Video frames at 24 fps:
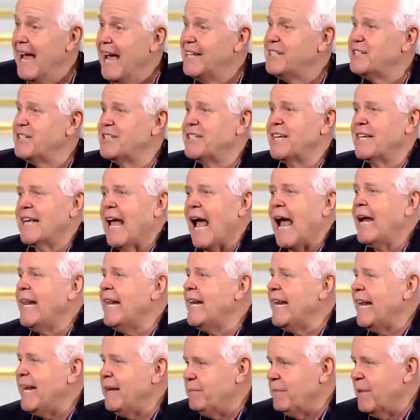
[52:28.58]
And she says, "I
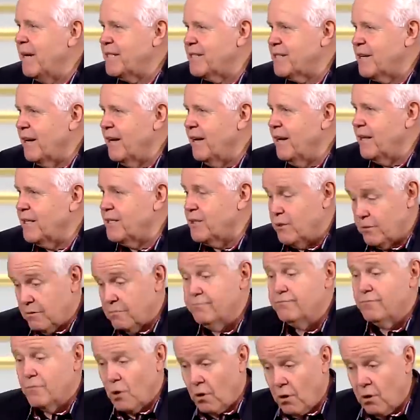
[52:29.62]
didn't eat much lunch."
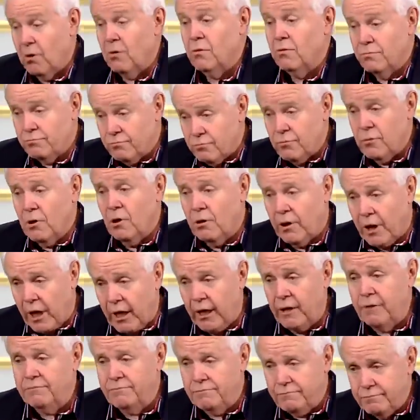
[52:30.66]
"Oh,
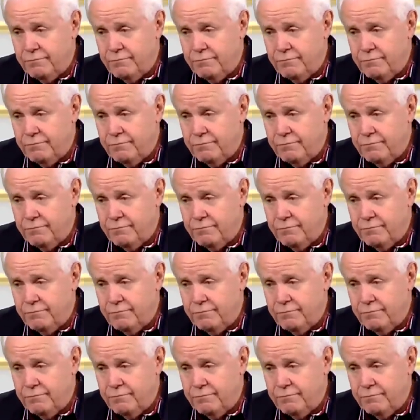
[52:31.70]
okay.